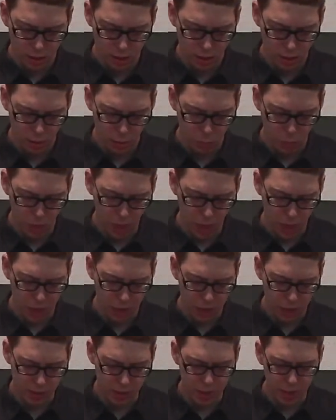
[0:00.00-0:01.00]
where
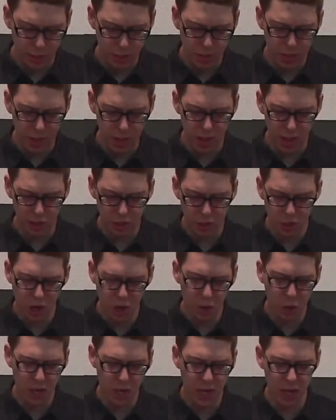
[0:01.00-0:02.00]
it seems like there's no
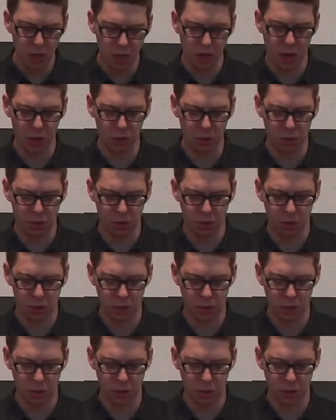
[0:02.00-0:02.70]
heroes,